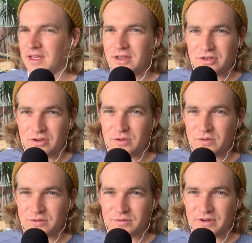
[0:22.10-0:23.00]

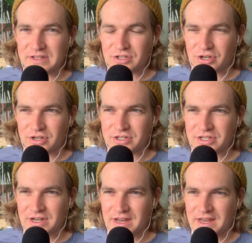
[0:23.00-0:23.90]
news, research,
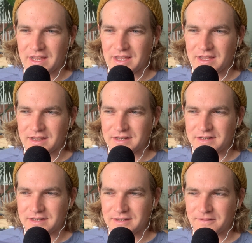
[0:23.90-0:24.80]
and
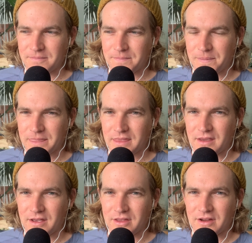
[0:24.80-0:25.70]

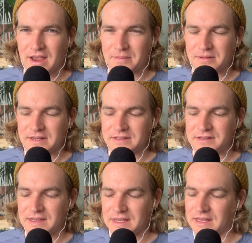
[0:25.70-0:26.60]
other happenings
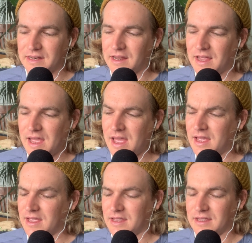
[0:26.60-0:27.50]
in
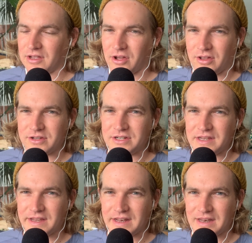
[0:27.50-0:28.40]
ecology
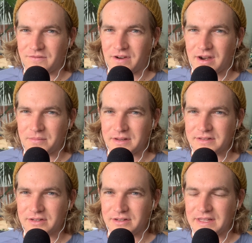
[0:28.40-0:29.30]
and
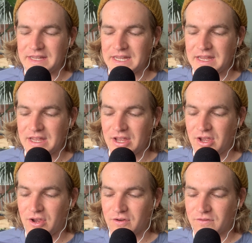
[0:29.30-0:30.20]
environmentally
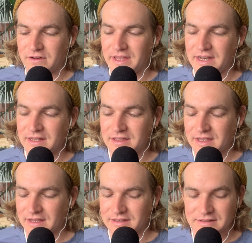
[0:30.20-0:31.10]
related
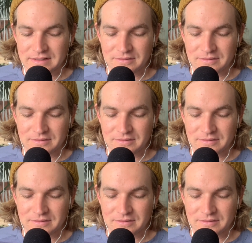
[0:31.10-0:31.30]
things.